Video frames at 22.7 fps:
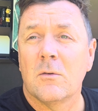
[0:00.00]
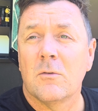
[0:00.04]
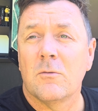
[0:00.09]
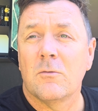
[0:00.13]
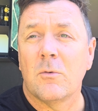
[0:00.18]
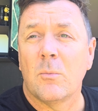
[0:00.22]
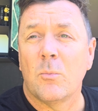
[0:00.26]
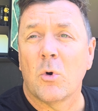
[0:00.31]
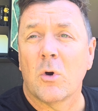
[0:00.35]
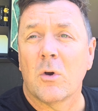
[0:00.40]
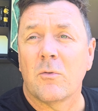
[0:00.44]

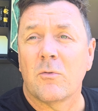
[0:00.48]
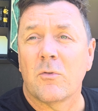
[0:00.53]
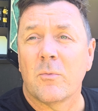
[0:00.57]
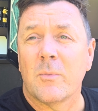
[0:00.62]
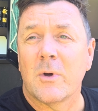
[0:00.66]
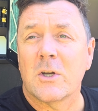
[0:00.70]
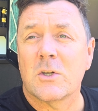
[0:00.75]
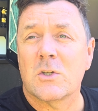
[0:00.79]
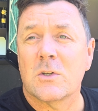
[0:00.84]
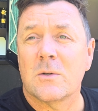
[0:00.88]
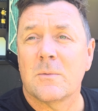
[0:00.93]
for more
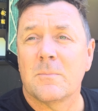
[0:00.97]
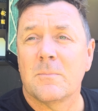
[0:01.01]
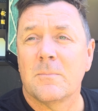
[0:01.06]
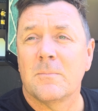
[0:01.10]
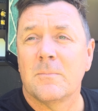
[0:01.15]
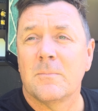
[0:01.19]
information.